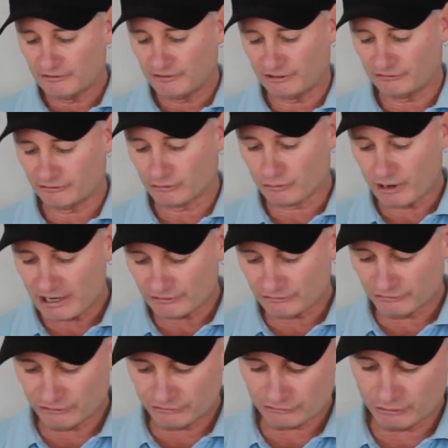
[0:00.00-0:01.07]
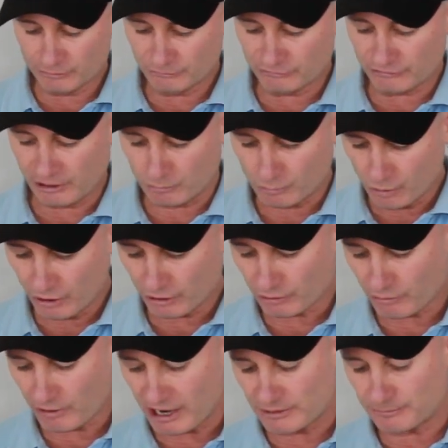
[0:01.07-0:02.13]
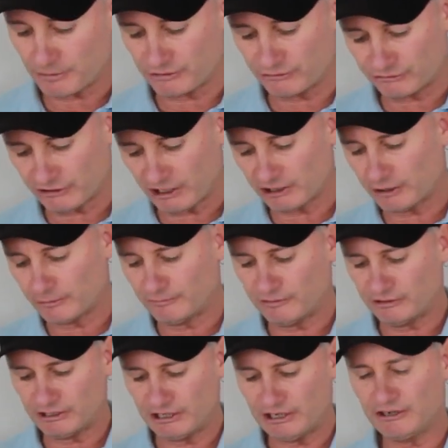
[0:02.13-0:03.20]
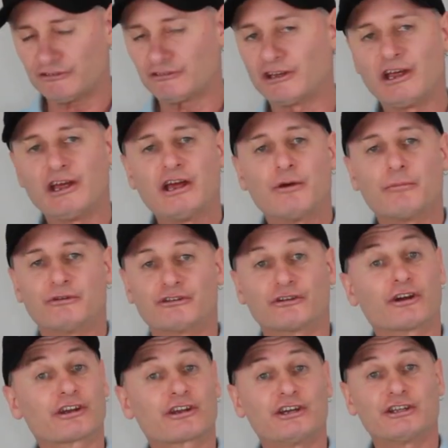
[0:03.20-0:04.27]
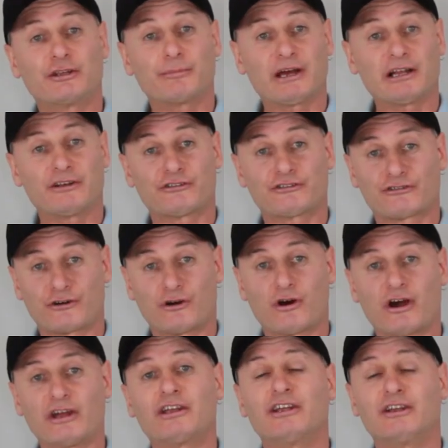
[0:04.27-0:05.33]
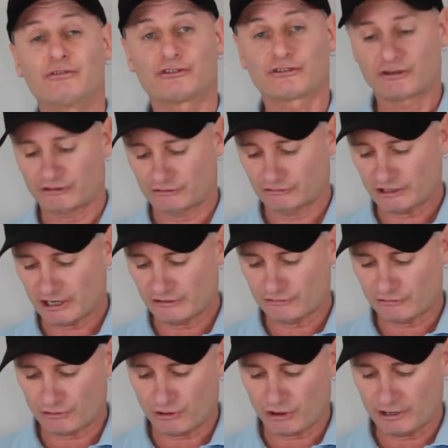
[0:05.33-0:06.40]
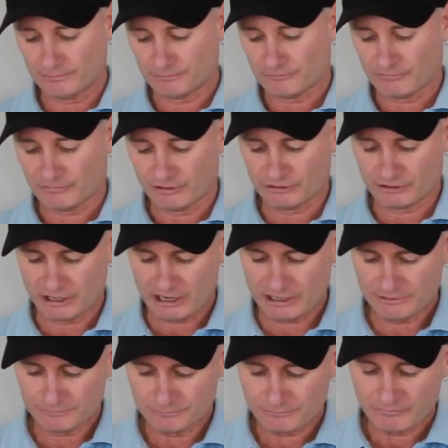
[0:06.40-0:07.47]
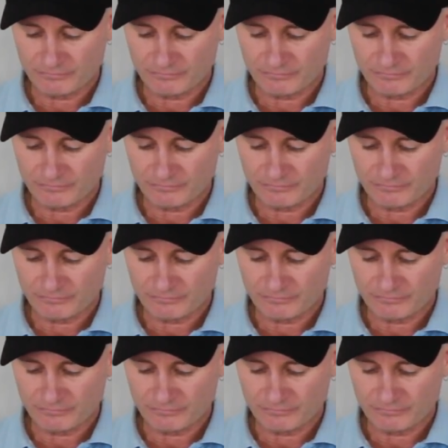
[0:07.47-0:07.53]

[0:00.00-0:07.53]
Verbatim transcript: These are great systems. They work great. Been selling them for years, but you've got to keep the ballast dry if it's got to stay dry. Okay?